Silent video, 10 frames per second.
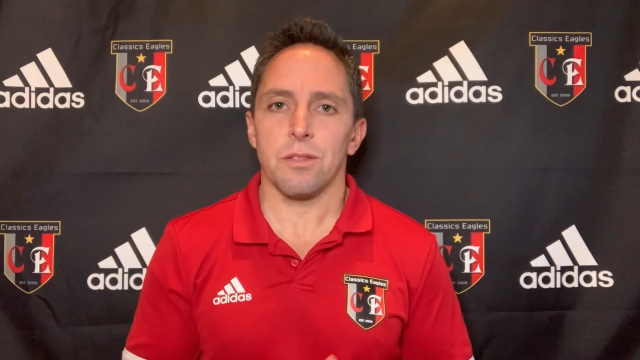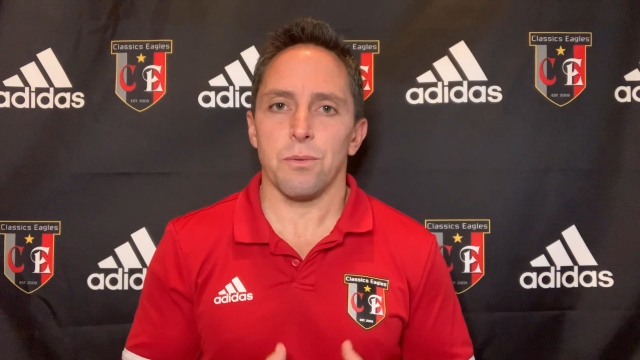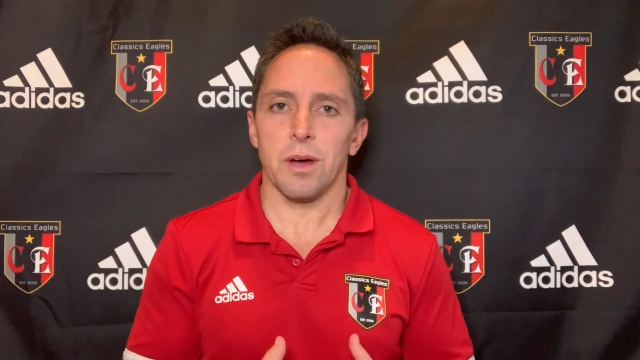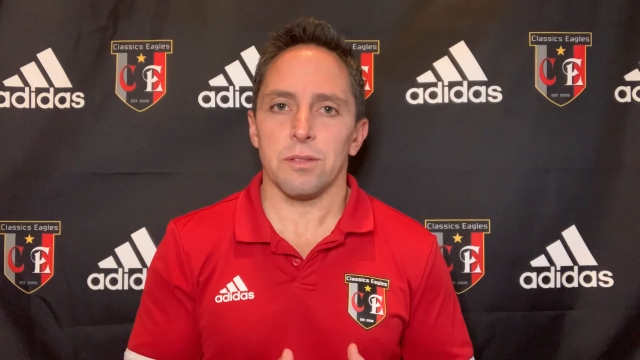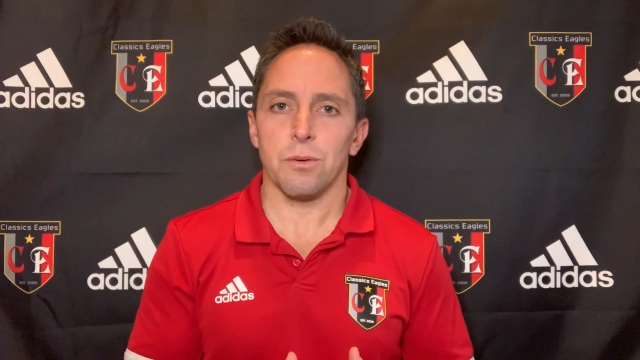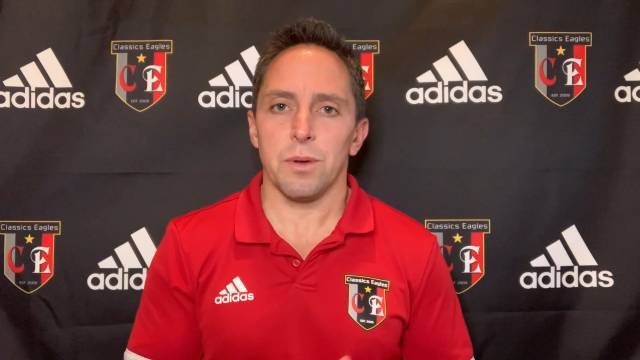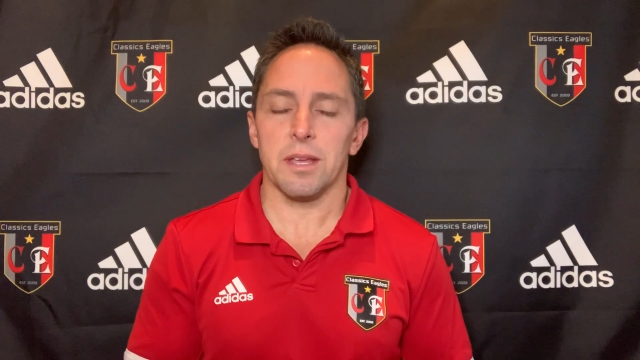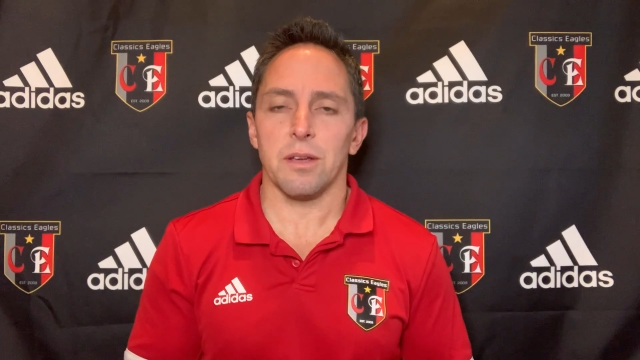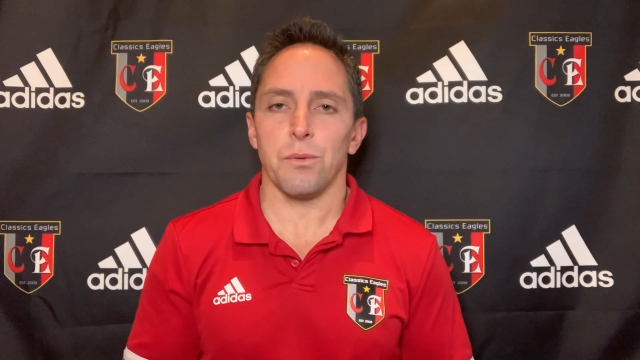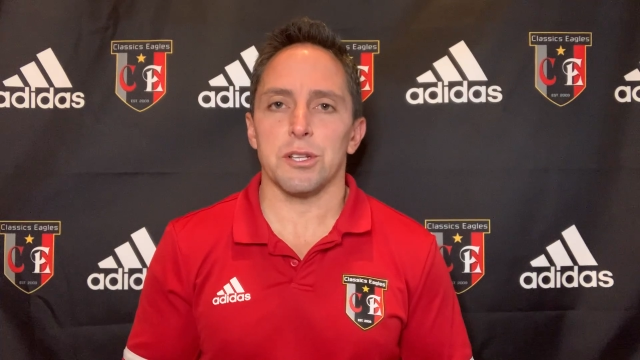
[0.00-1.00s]
throughout the
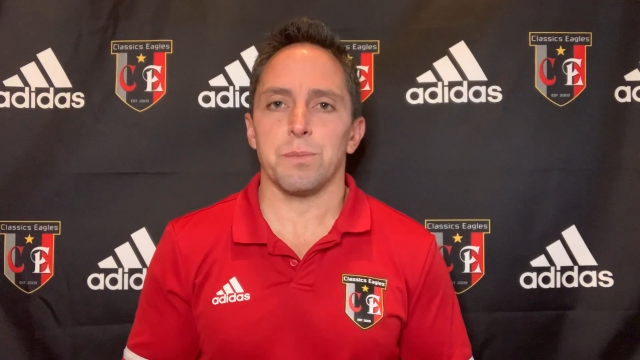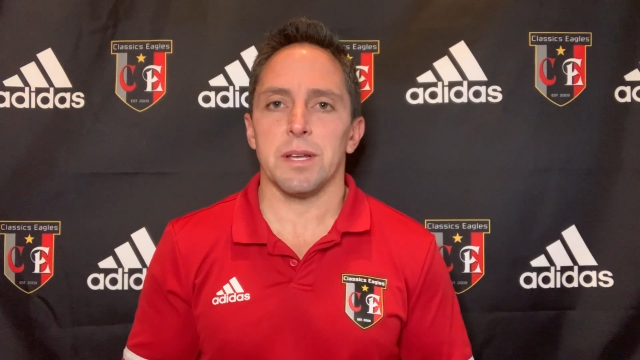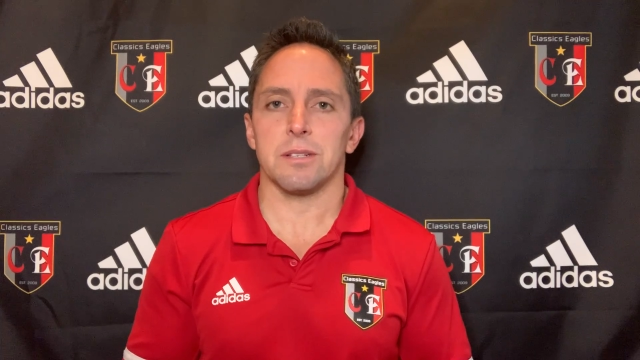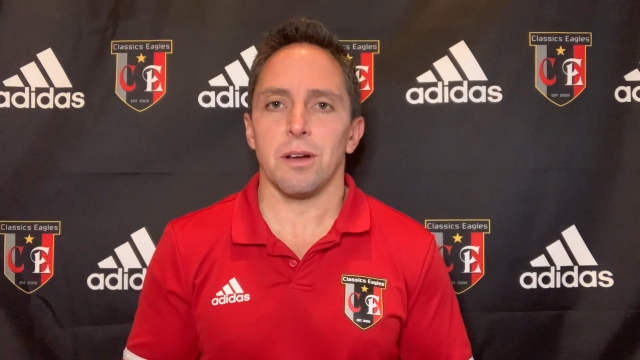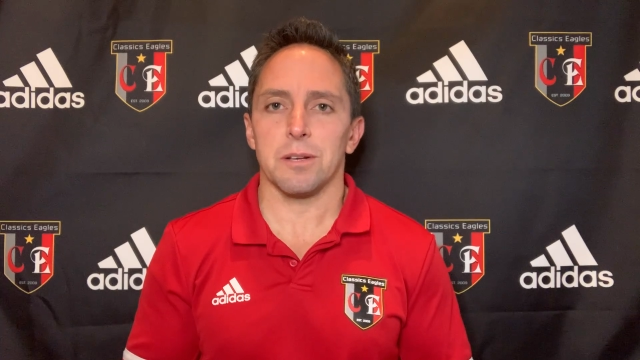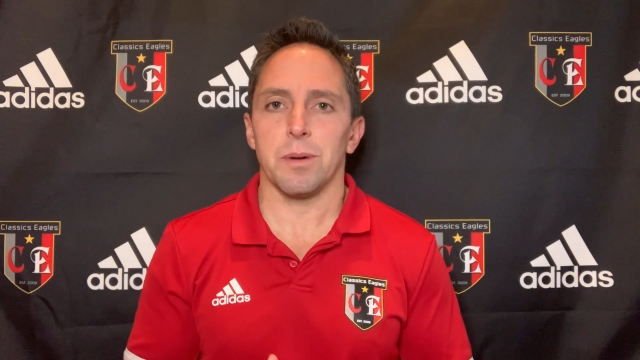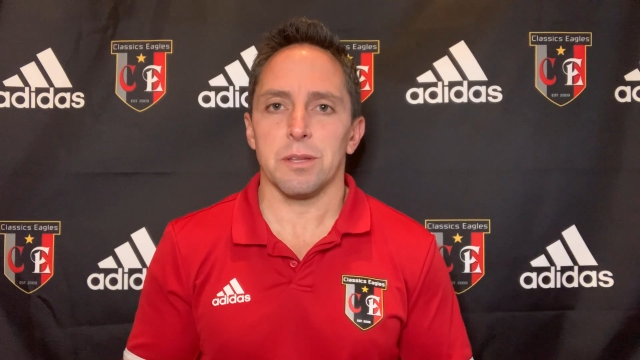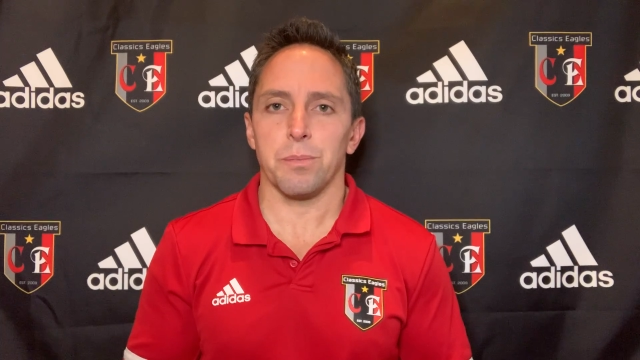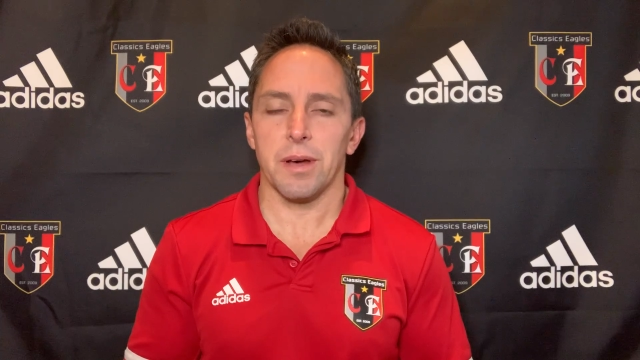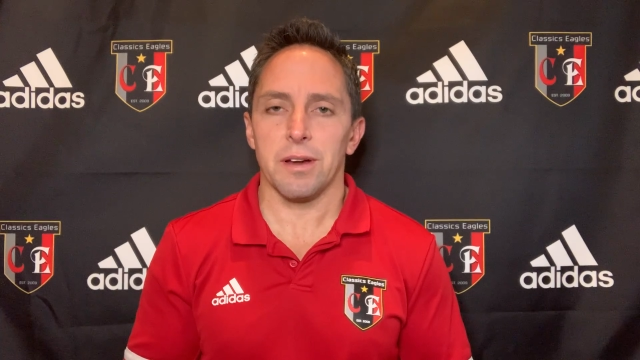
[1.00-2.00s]
week and what's being talked about
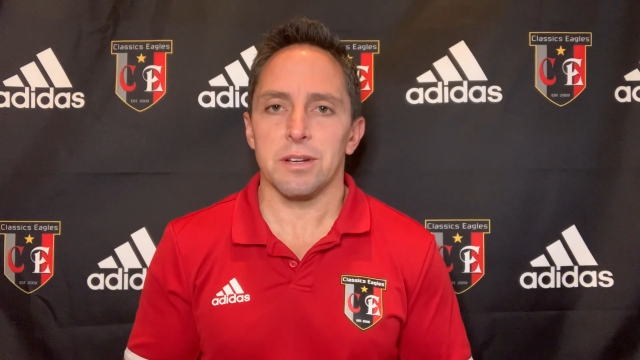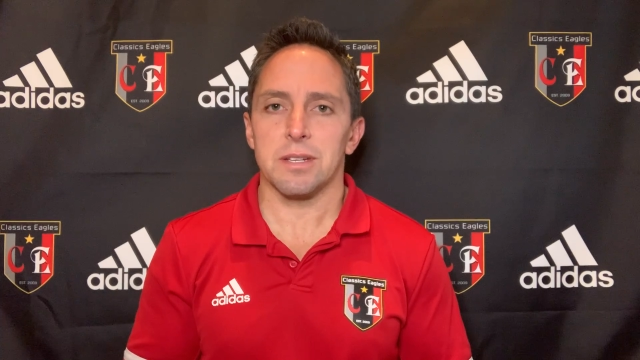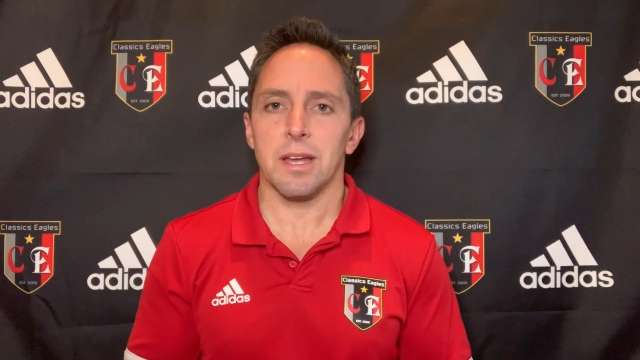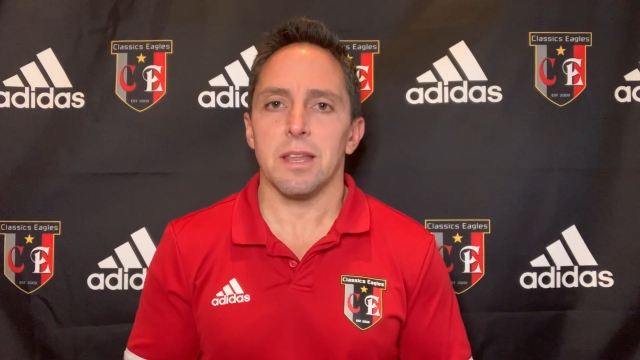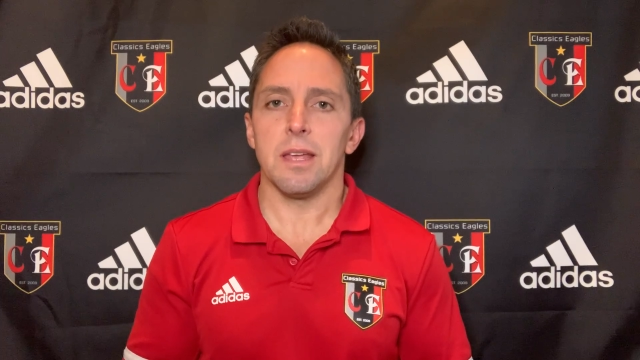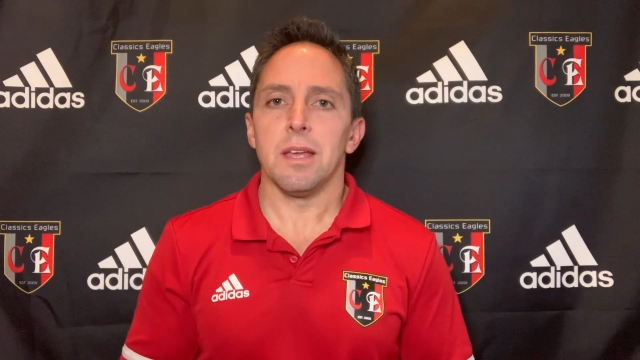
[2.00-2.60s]
the players that